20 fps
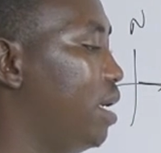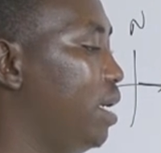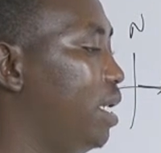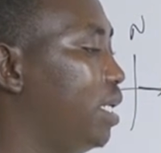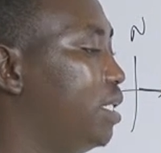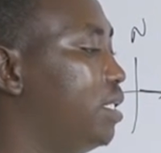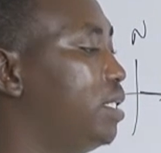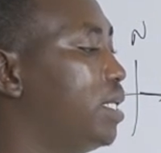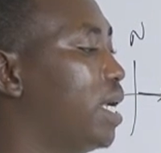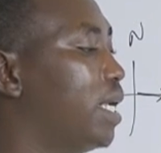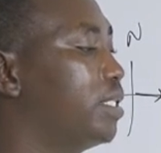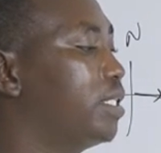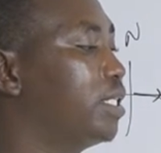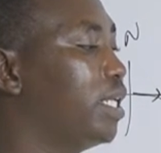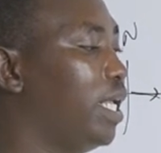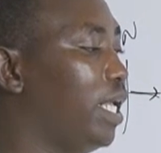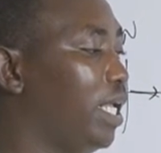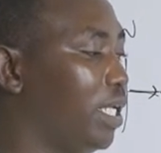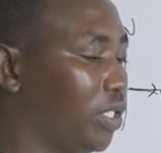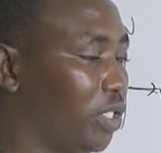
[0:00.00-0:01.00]

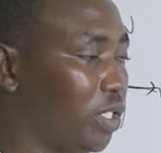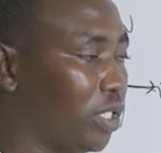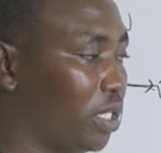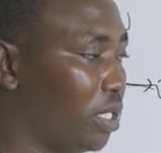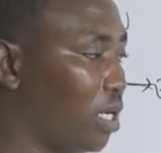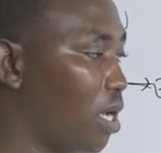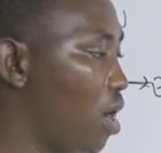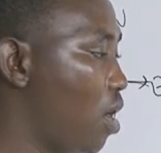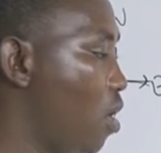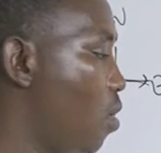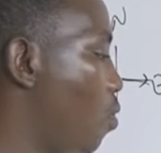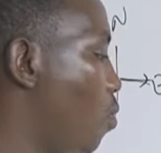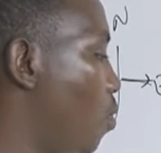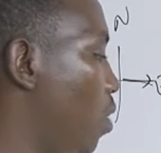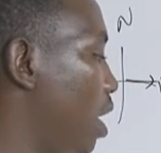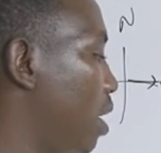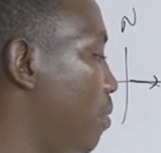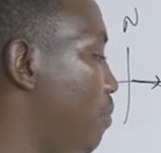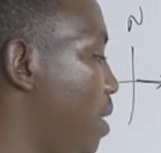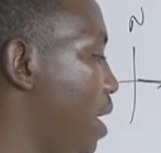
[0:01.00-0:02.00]
distance east
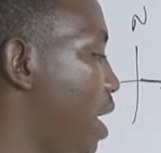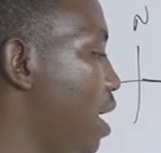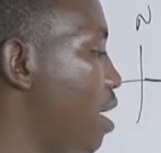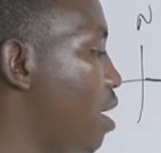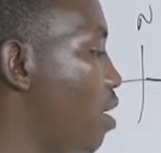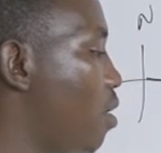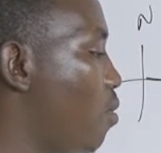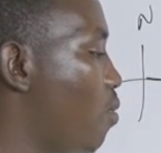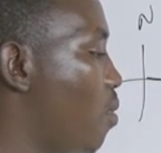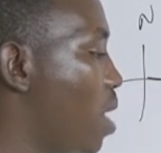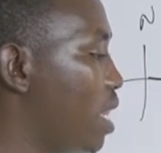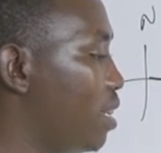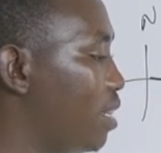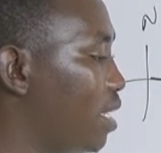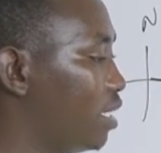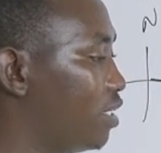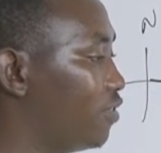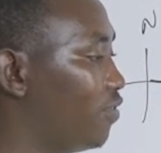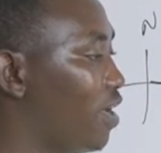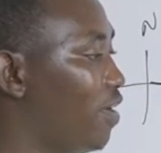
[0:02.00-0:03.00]
will be
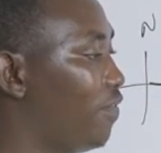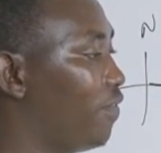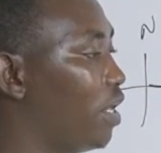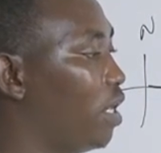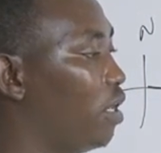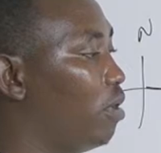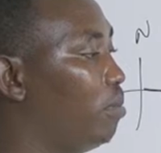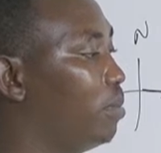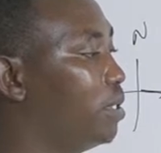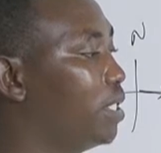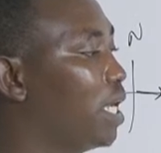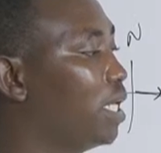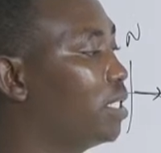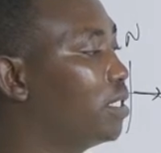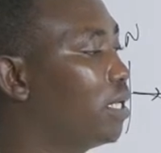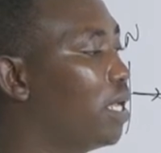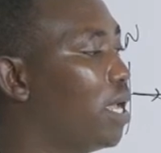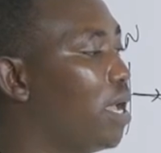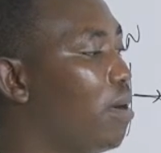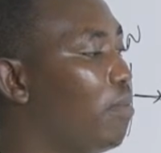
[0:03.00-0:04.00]
135
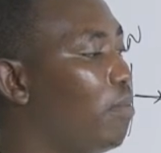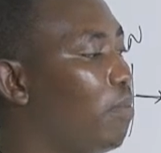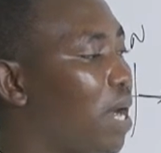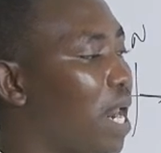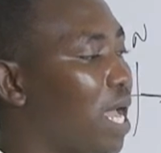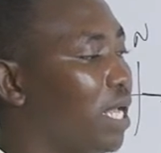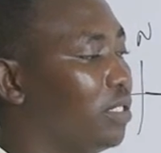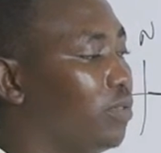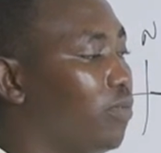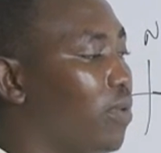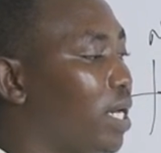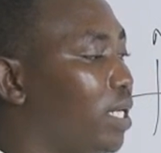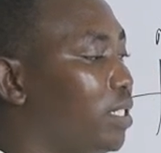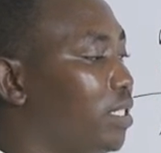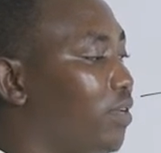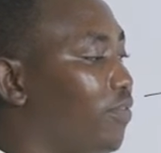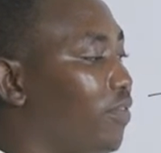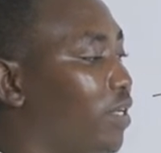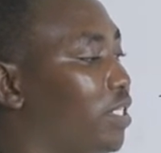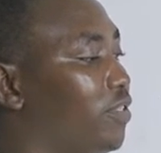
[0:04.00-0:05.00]
kilometers plus
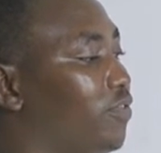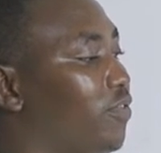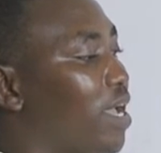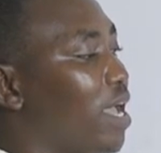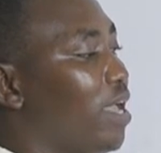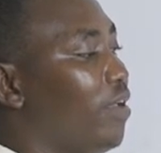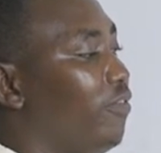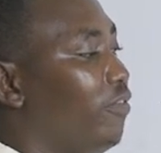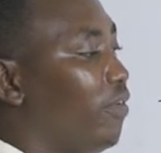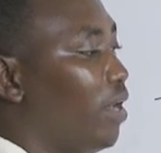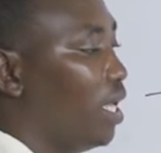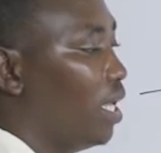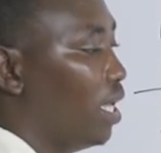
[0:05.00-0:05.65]
175